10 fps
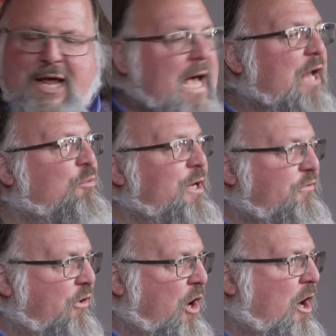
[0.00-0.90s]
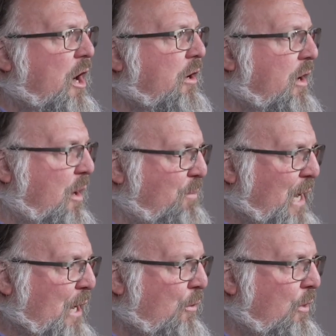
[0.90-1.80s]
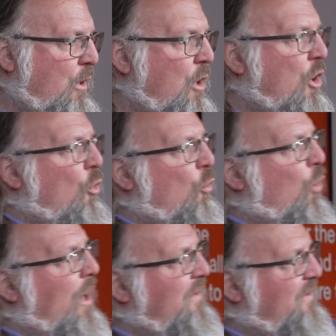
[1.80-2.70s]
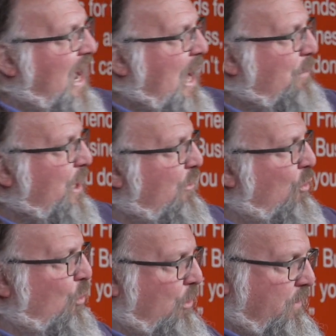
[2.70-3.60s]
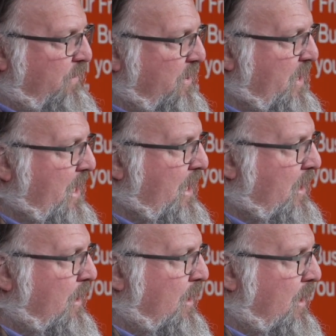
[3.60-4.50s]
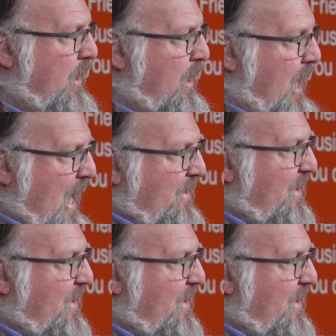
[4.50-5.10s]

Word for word: and we talk about what is happening in the world today, and